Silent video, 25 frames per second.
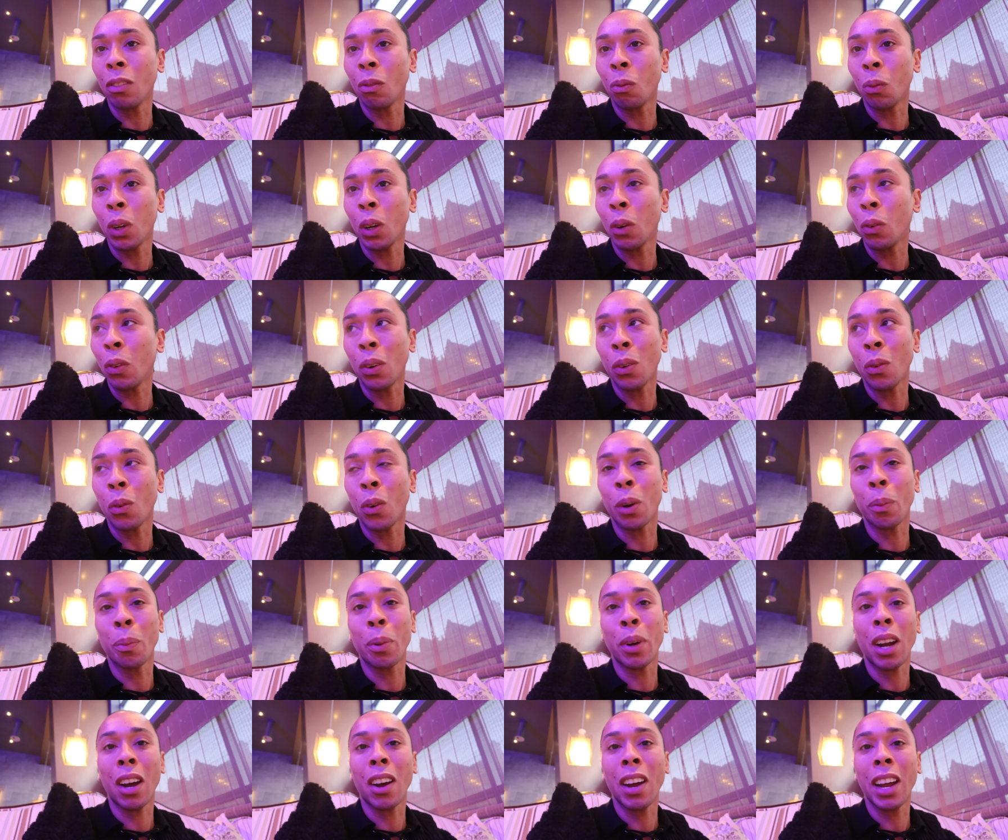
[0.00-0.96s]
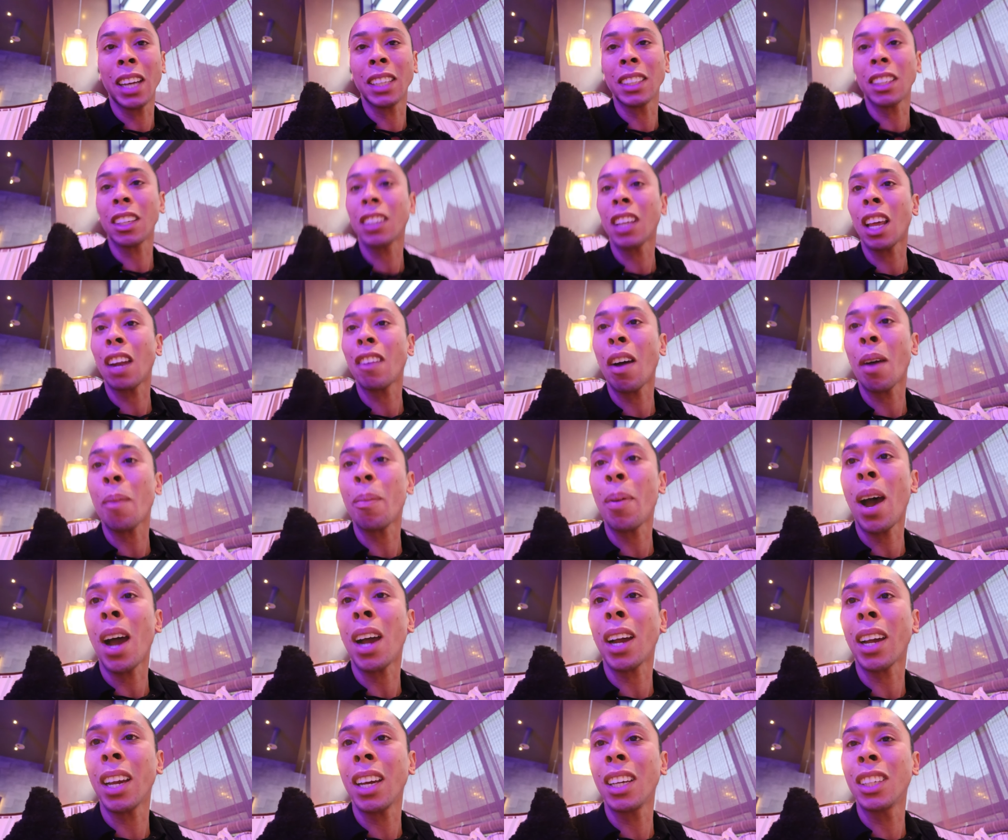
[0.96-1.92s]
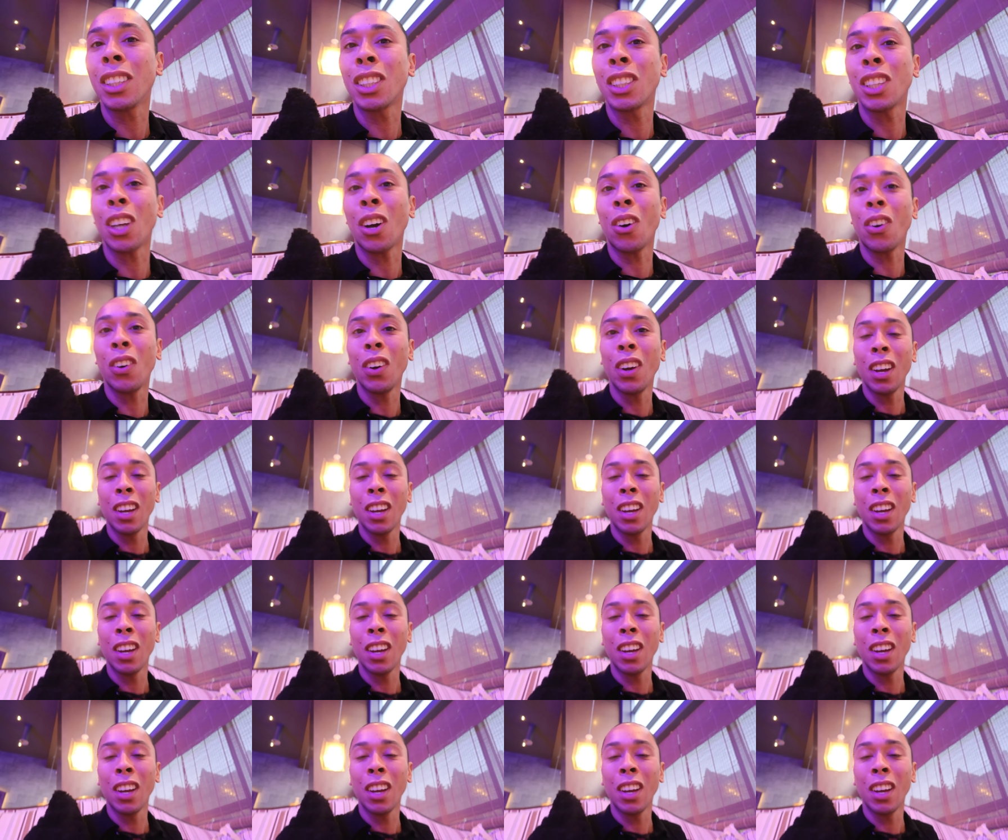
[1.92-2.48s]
we don't even want to put our hands outside of our pockets so